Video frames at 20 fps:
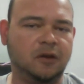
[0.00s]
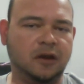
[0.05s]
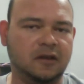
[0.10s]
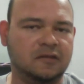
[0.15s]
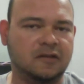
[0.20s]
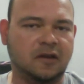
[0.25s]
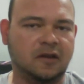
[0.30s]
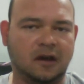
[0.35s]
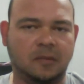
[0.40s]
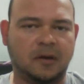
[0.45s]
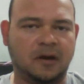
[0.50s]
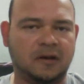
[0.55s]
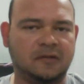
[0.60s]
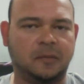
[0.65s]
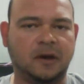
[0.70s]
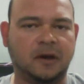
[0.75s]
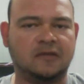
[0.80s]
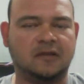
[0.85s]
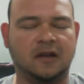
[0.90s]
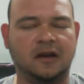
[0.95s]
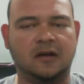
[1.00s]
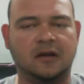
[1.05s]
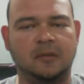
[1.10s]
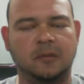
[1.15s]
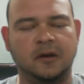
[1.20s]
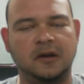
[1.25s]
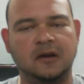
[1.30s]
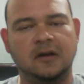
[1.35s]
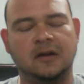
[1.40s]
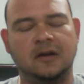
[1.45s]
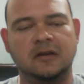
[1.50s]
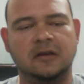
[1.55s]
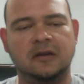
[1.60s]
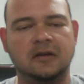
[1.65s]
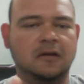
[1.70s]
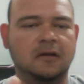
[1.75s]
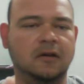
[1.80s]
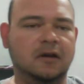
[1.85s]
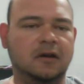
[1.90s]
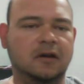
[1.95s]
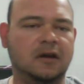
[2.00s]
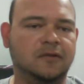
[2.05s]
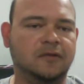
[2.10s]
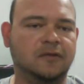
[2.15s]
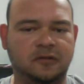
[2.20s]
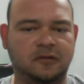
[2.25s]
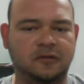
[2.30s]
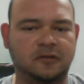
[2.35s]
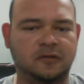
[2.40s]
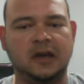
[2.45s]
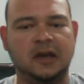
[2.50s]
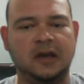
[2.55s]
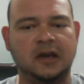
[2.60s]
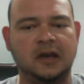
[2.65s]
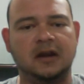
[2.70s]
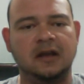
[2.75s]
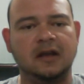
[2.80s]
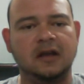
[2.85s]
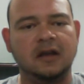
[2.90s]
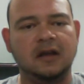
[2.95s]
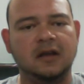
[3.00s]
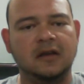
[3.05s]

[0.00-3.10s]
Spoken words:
and we can talk about specs later, but you're looking for speed,